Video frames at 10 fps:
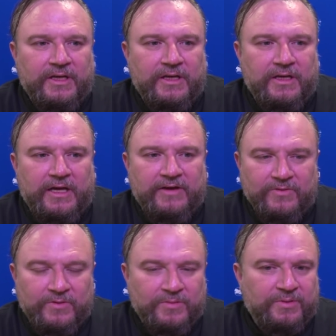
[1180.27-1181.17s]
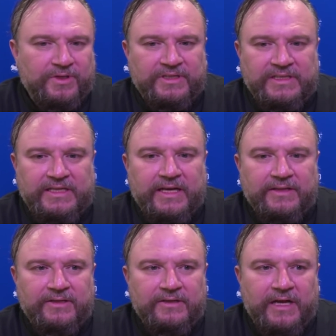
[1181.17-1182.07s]
everyone playing
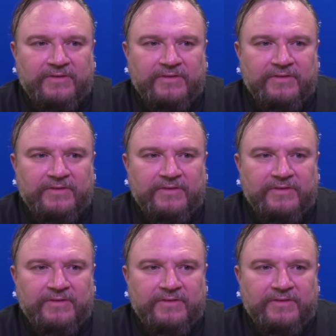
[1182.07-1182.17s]
together,